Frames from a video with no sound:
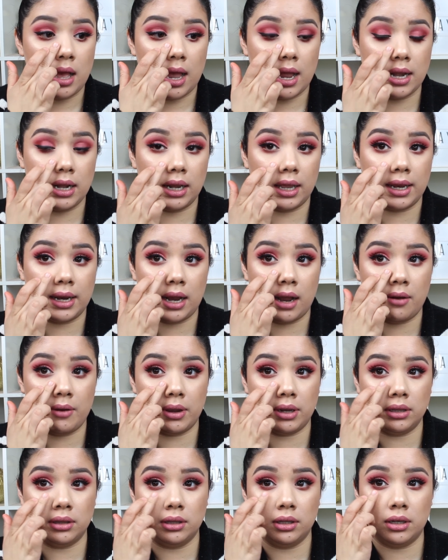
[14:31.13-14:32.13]
I like how
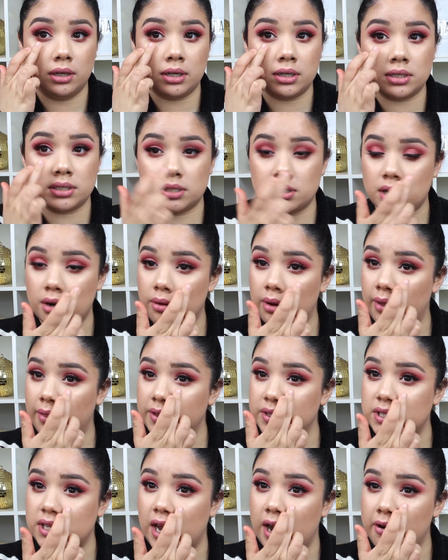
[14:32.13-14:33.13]
it looks around
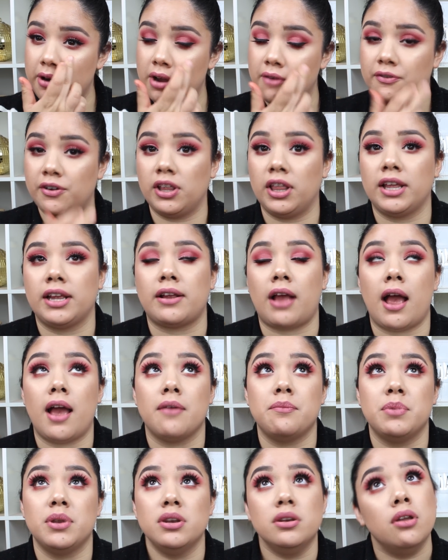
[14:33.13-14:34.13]
this area. I feel like
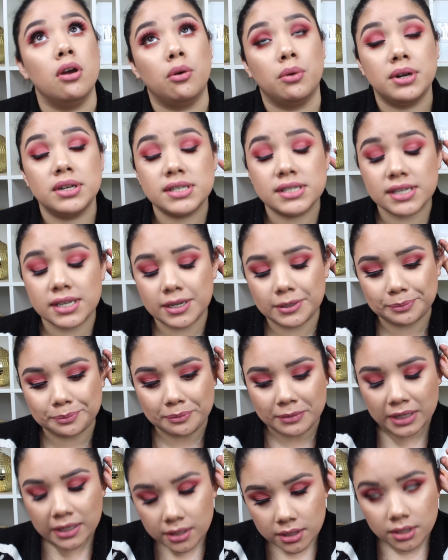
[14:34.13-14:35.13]
I've been
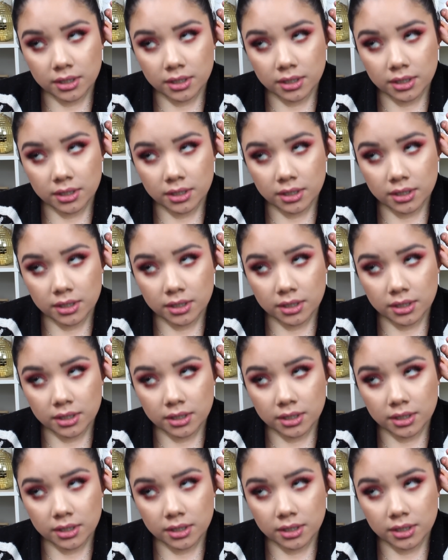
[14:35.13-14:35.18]
noticing